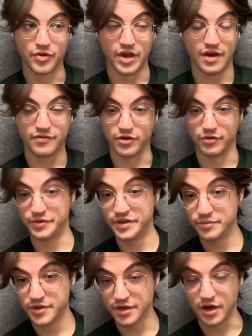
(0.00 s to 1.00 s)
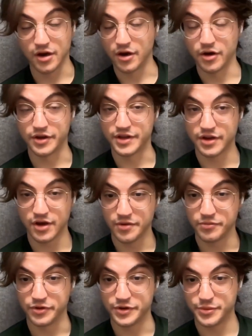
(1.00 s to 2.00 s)
We have our README, our
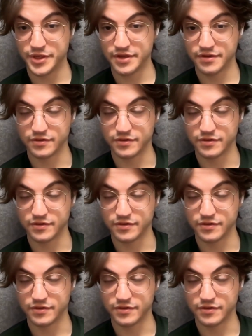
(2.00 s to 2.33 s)
GitHub README.